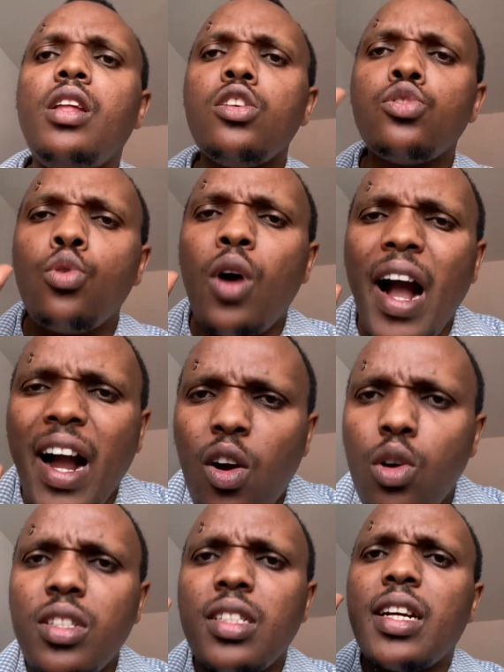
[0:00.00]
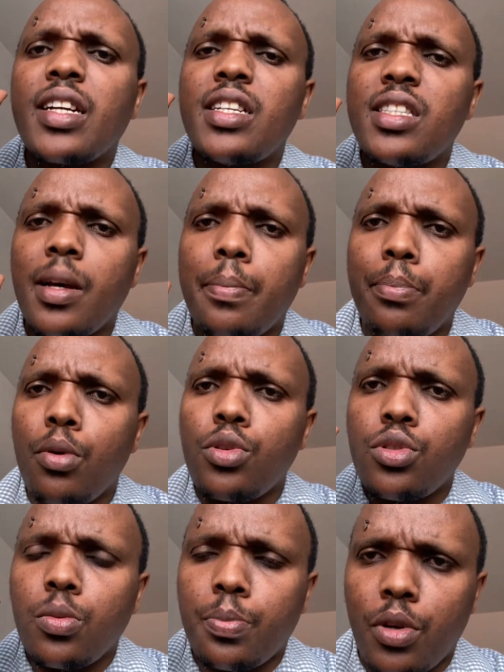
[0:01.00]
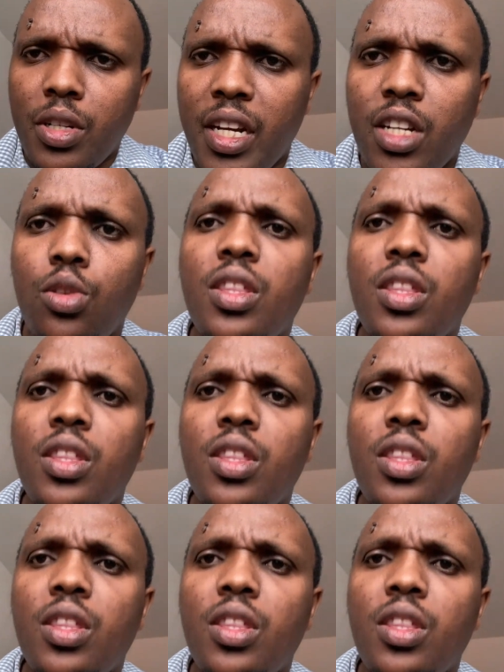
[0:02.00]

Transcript: So a contract is supposed to protect you.